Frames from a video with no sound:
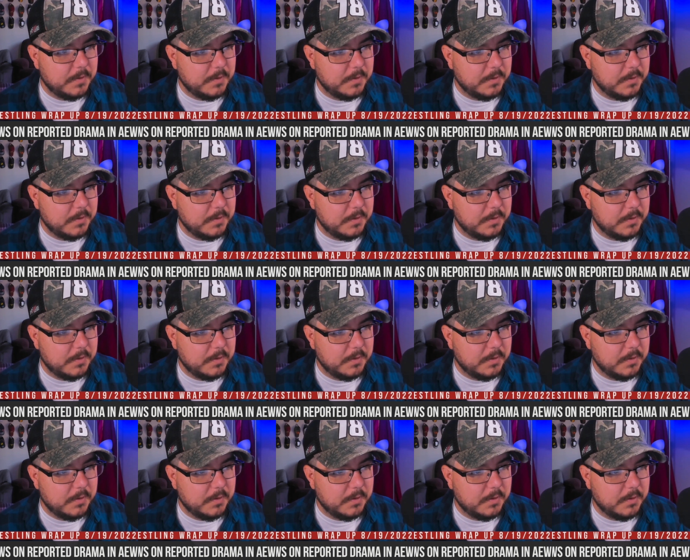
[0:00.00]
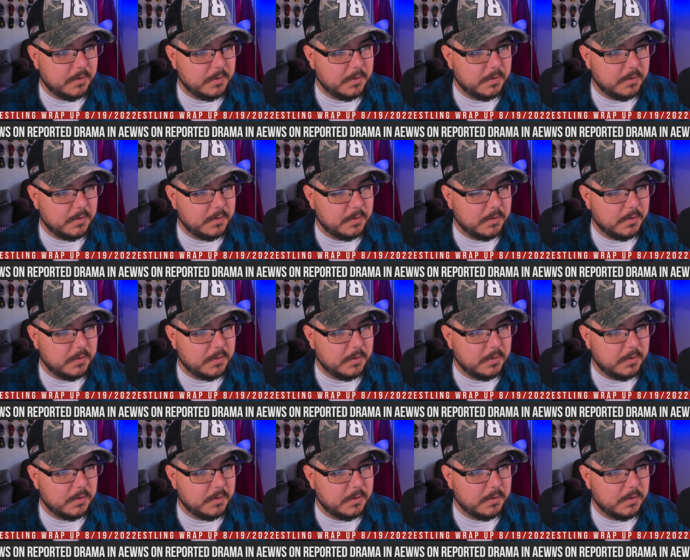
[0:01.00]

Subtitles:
(silence)